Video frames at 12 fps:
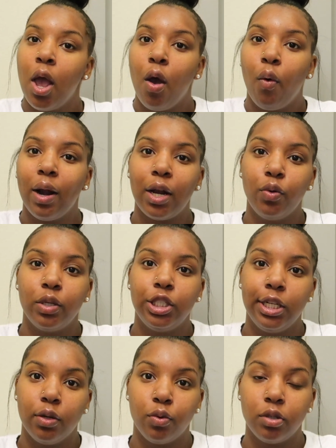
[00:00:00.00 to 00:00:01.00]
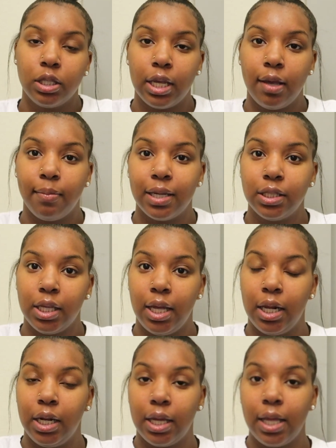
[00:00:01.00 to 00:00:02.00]
what I do in general to keep my
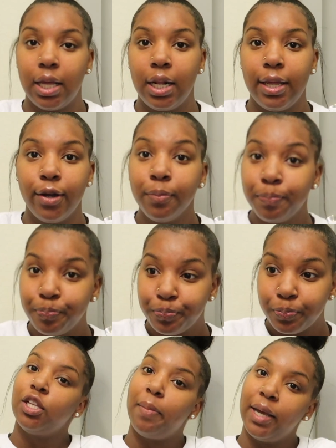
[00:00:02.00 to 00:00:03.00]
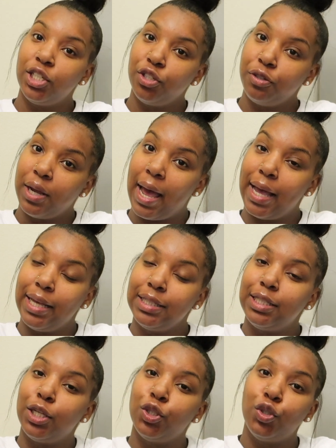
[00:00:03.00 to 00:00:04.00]
skin looking clear. So make sure you guys
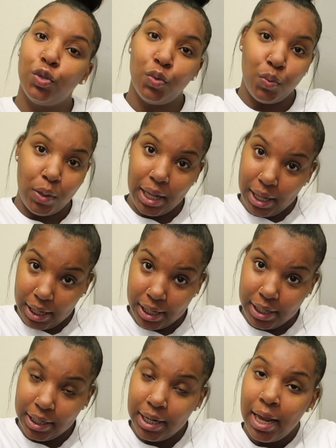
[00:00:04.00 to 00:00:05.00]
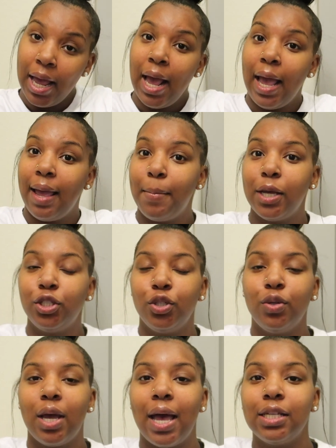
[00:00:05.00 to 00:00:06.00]
tune in and make sure
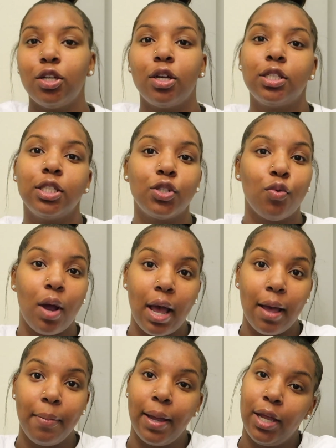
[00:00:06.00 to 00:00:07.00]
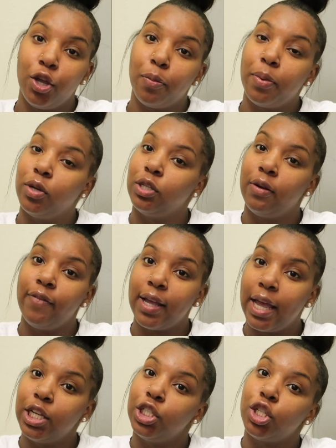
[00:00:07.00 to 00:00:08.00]
you guys are subscribed and your post
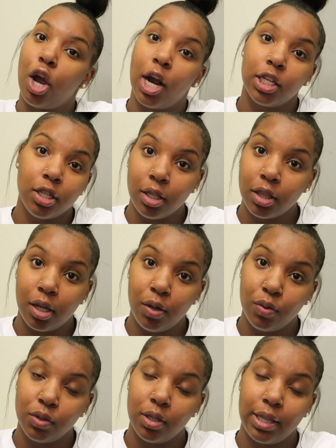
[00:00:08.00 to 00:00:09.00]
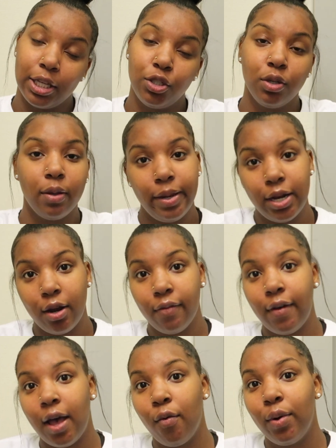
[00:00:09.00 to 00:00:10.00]
notifications are turned on so that you can be
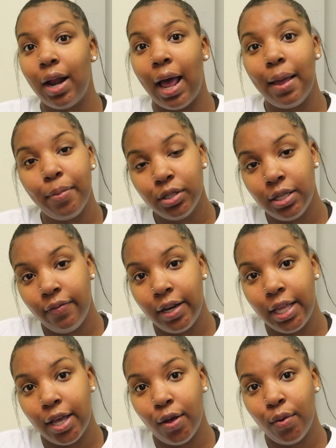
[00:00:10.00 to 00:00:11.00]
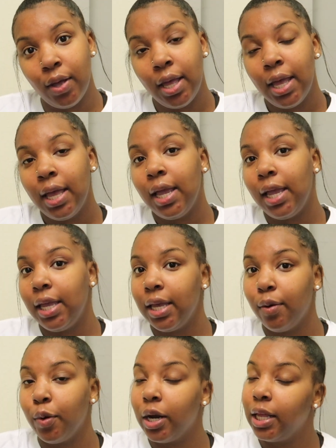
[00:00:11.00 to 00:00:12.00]
notified when I post a video. And
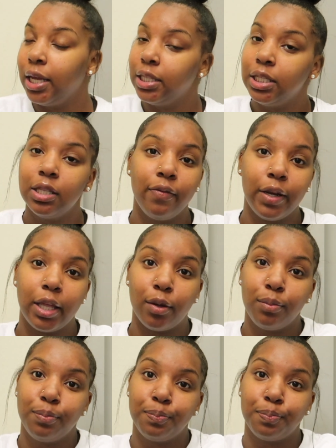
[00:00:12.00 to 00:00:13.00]
yeah, we're going to get into the video.